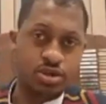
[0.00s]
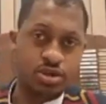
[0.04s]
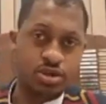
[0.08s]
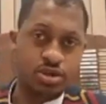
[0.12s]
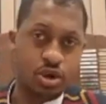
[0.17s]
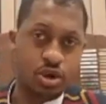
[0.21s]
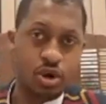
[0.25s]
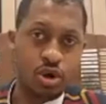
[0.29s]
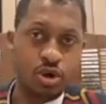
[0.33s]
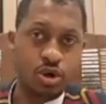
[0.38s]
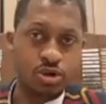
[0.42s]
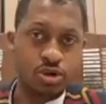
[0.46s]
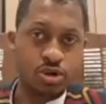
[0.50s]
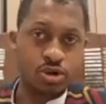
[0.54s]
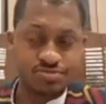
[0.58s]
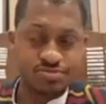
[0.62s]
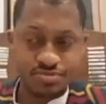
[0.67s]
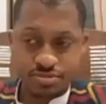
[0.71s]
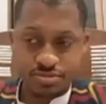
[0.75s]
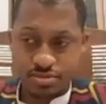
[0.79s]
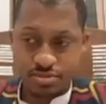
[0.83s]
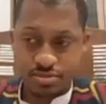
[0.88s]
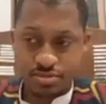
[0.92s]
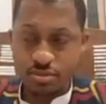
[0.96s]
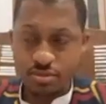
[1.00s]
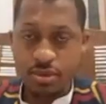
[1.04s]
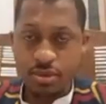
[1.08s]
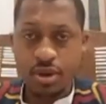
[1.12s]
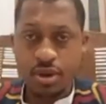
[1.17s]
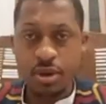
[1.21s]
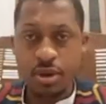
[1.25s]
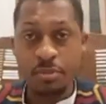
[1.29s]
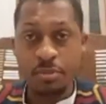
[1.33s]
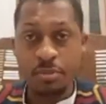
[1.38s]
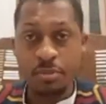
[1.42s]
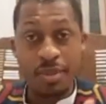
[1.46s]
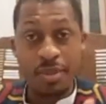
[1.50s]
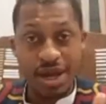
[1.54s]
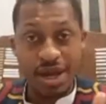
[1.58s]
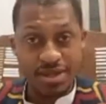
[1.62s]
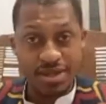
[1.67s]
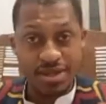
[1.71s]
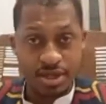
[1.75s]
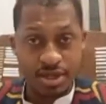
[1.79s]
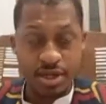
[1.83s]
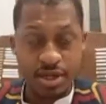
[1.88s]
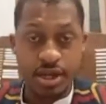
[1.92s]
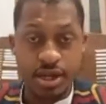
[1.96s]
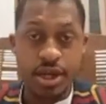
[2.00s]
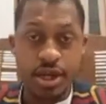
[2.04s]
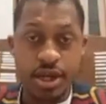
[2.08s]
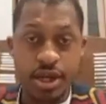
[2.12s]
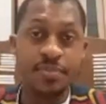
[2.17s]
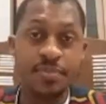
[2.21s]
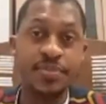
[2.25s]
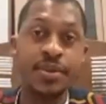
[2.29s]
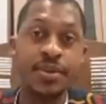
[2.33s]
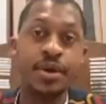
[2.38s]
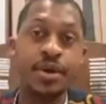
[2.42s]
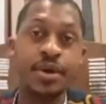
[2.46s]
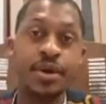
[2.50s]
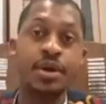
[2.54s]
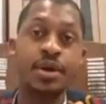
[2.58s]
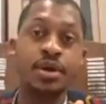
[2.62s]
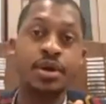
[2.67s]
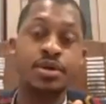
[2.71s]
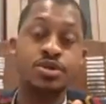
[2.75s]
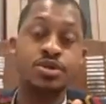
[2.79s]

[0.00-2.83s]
really does take a toll mentally.